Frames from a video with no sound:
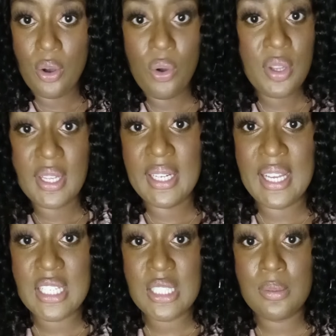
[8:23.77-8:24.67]
all your
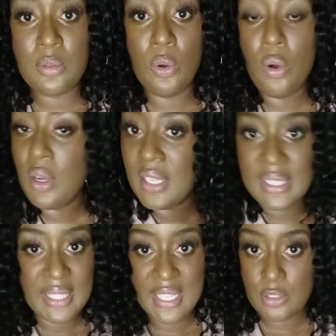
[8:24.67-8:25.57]
clients, all your
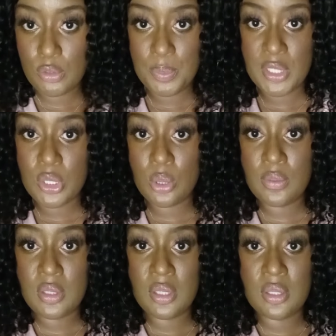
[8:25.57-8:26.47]
clients repeat
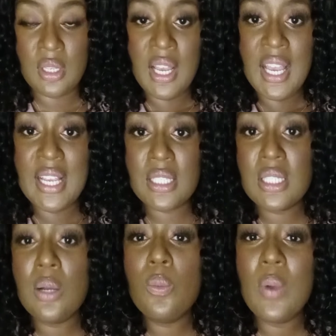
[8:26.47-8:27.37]
services. And
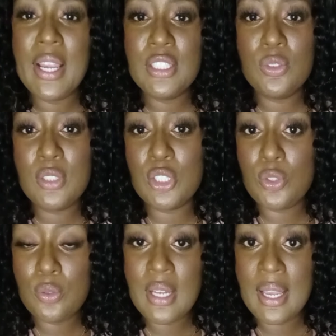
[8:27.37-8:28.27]
some ways you can
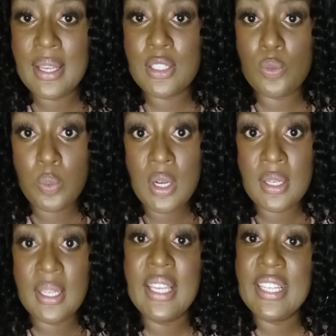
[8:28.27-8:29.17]
do that is
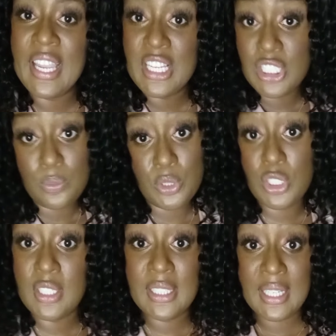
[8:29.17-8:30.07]
one, engaging with
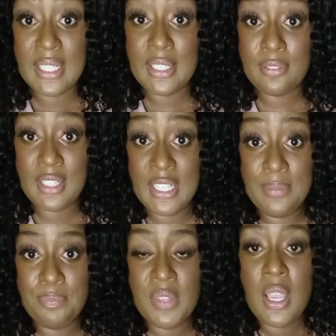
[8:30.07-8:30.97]
your client,
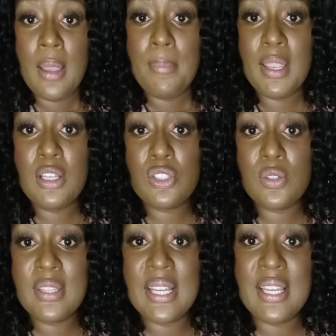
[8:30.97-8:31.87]
right? Making
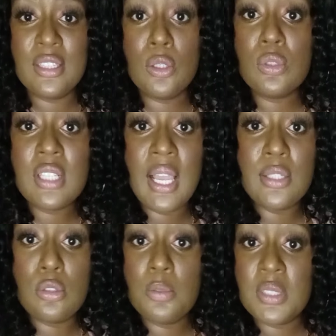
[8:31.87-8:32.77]
sure that those
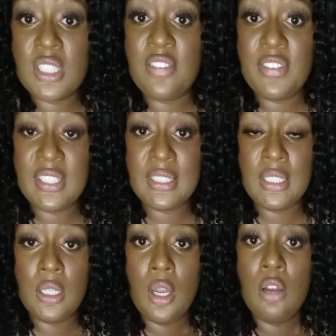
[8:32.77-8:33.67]
clients who
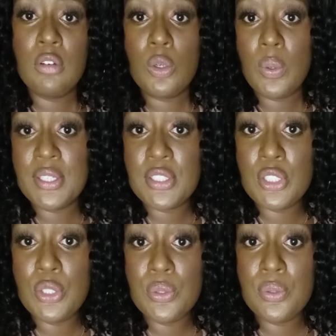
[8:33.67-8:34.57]
specifically
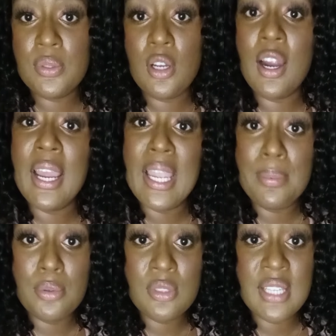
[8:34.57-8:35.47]
request you are
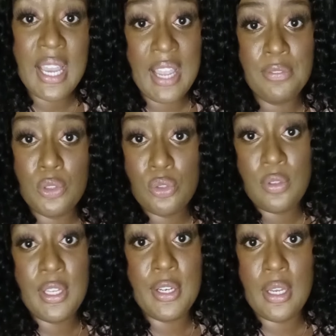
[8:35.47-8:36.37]
able to have you do
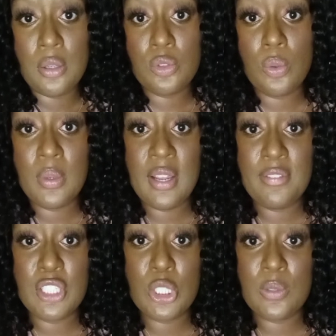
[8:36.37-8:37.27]
their nails or
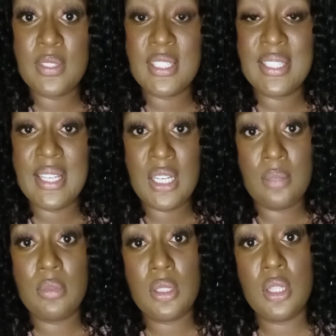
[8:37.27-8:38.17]
whatever services they
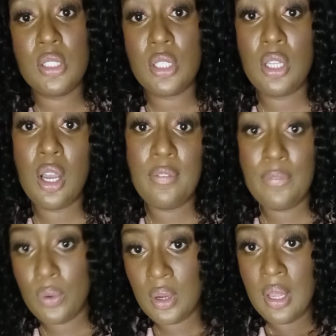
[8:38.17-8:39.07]
come to the salon
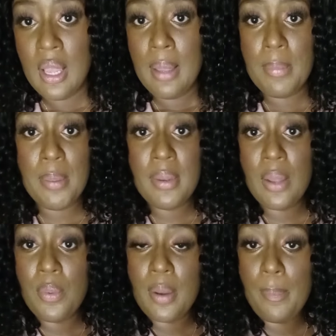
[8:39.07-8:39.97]
for. Maybe
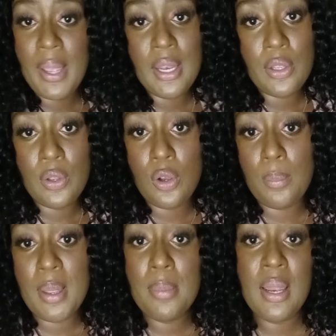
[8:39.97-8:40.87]
they want a
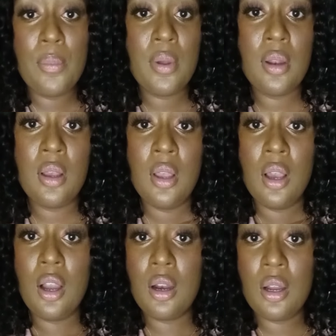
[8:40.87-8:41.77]
pedicure, maybe they want a,
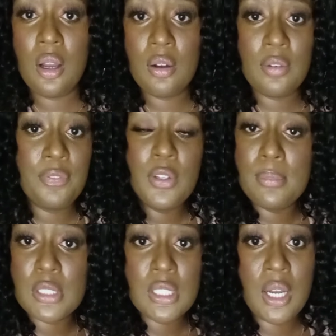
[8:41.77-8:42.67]
a, a
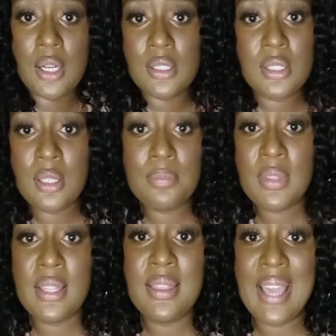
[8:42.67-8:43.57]
foot massage,
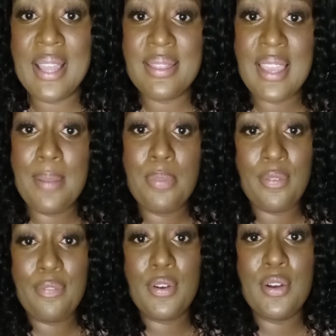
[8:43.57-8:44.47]
something that they
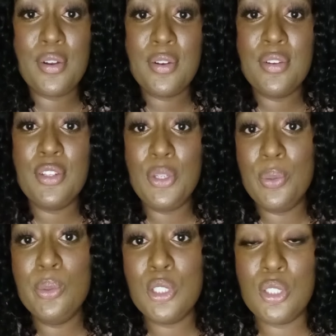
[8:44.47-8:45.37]
prefer
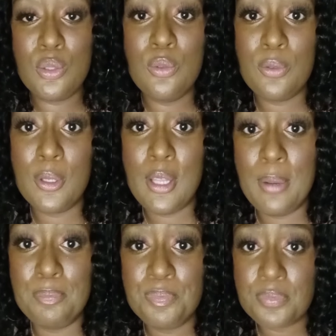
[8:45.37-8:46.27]
you to do for
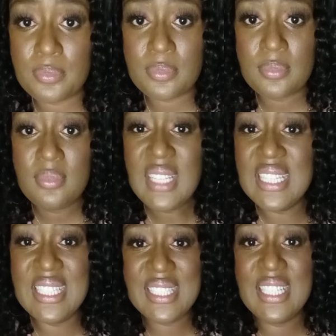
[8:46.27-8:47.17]
them
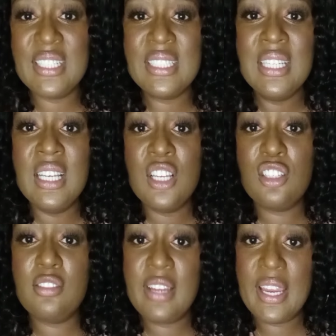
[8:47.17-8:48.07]
this can
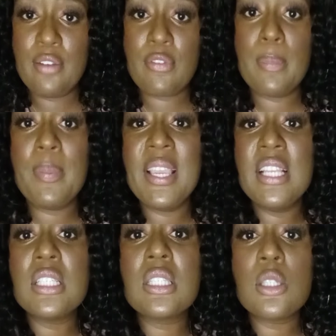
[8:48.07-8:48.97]
create
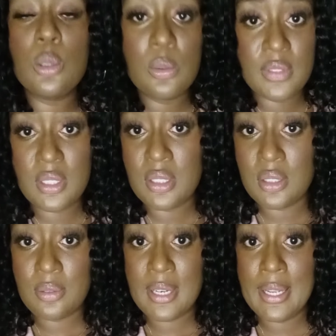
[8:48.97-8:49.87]
repeat
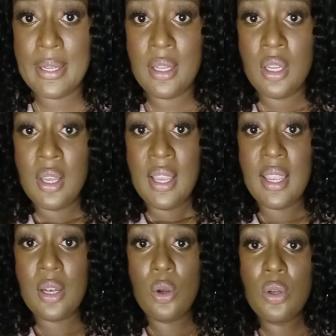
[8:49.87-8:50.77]
services right
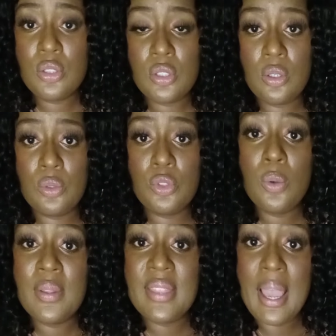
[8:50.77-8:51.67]
and also
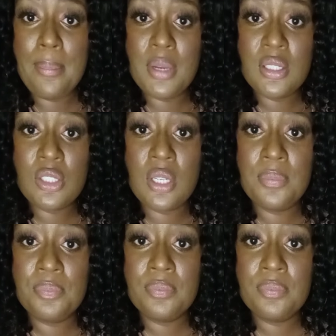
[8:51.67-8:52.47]
knowing that much